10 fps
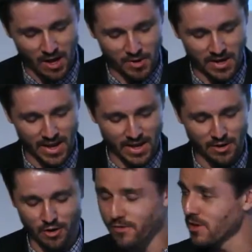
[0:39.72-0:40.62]
I'm going to
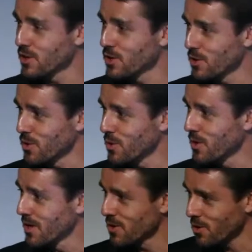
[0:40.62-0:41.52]
hand it over to
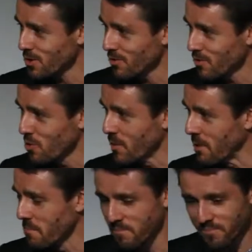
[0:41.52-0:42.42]
Dr. Falkmer.